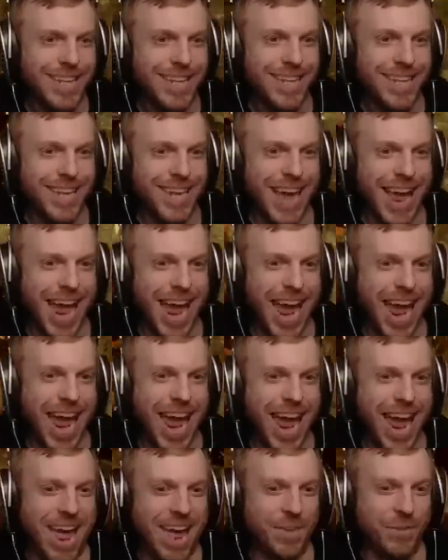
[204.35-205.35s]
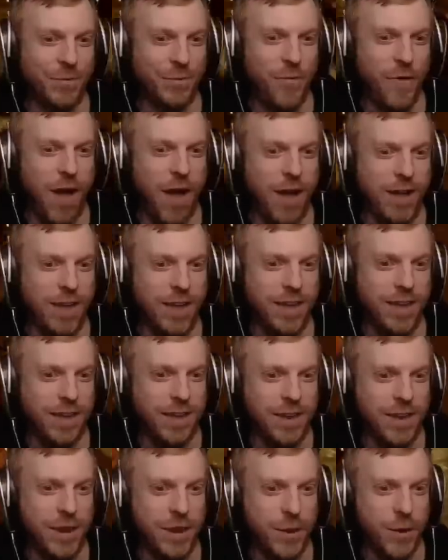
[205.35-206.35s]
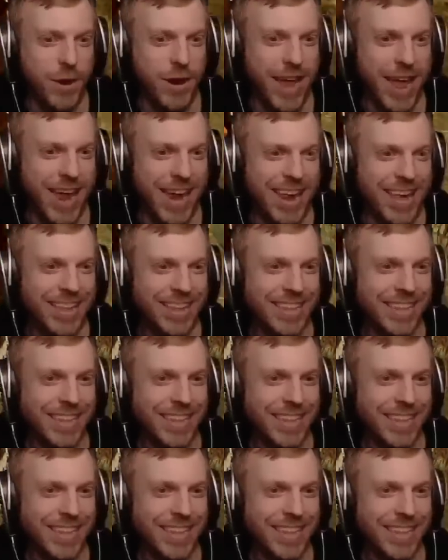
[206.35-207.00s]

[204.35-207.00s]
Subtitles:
Yes! Fuck! You need to do it again.